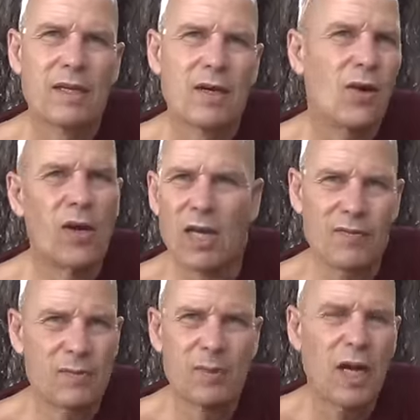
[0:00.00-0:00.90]
All of
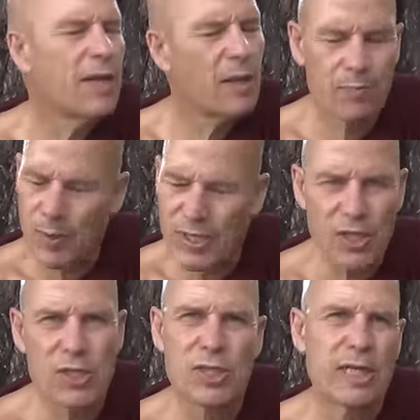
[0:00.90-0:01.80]
them,
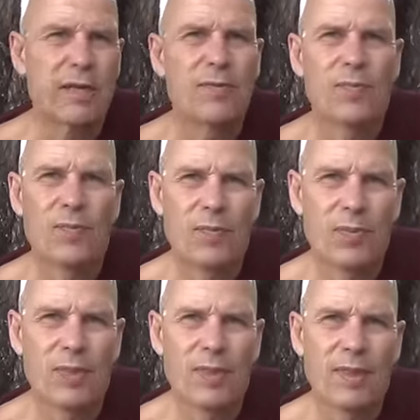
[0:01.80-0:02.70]
unambiguously.
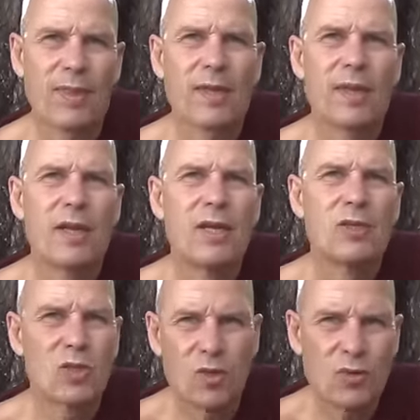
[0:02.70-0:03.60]

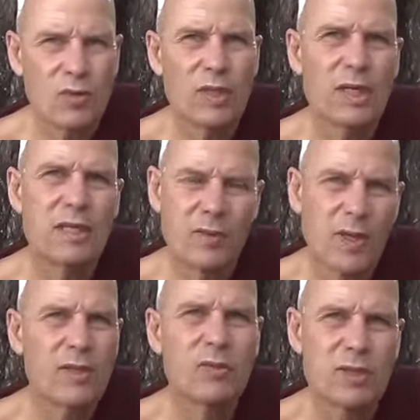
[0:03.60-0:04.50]
So uh, the
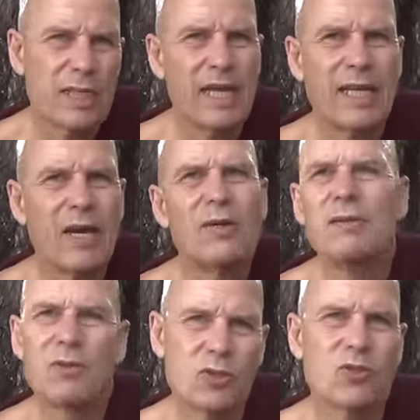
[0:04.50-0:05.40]
one who is there now, he
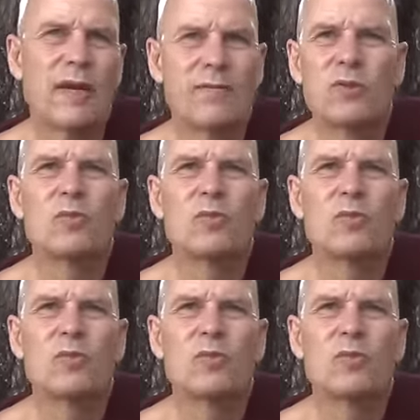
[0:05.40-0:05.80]
will also have to do